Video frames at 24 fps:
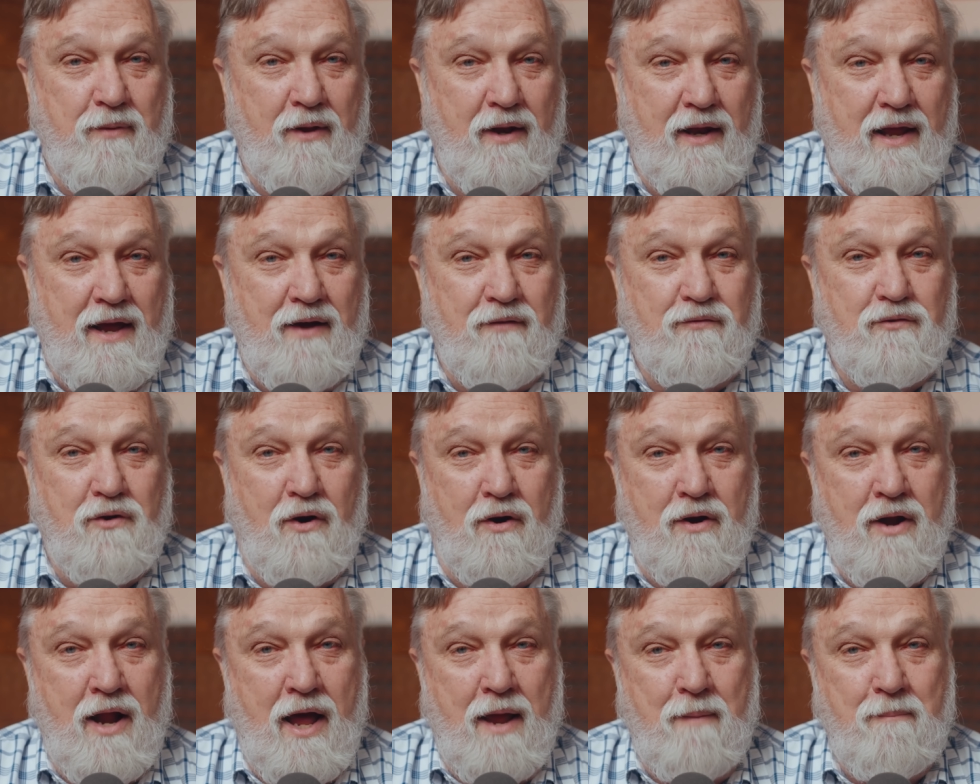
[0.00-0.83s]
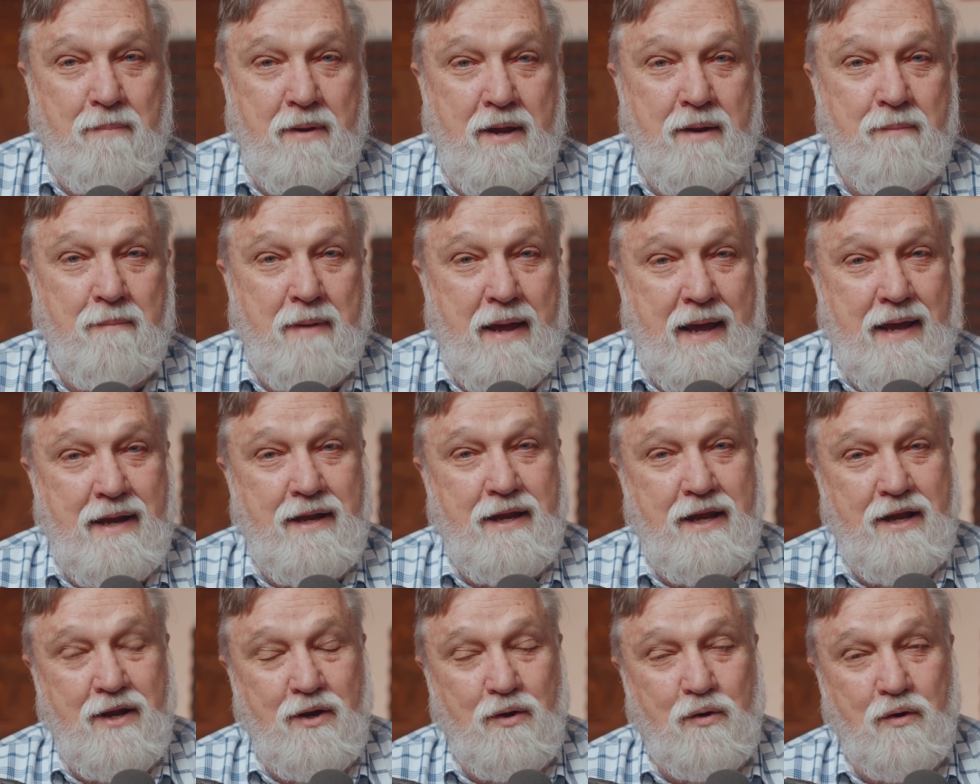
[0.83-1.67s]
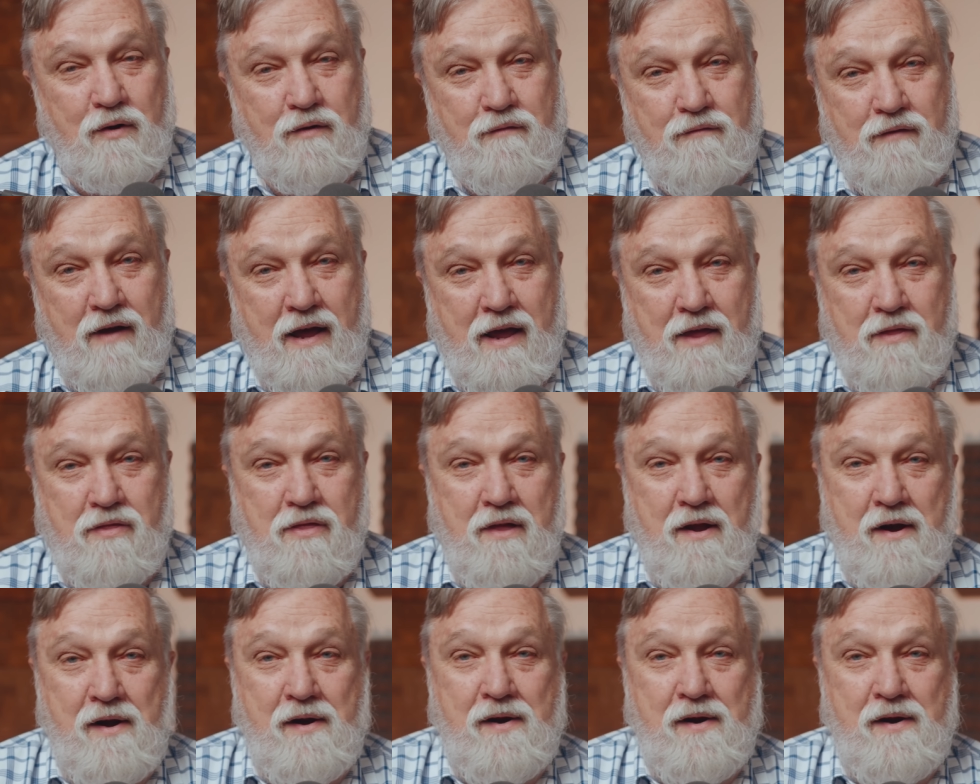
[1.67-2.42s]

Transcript: left are not being made in good faith.